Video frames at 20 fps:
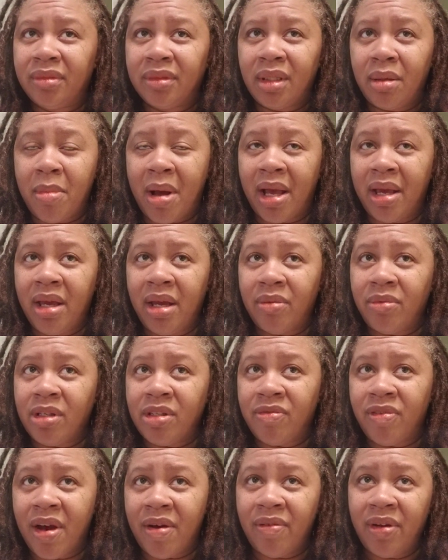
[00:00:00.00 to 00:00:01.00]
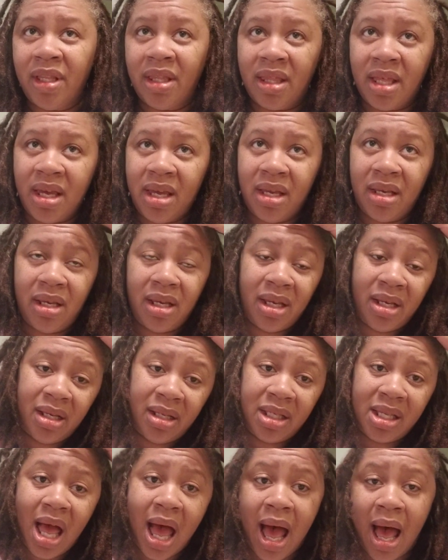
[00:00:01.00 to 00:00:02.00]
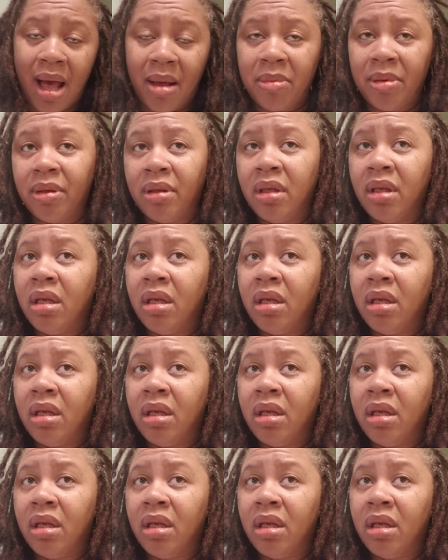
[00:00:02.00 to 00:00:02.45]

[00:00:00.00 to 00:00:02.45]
My hair was very thin in the top.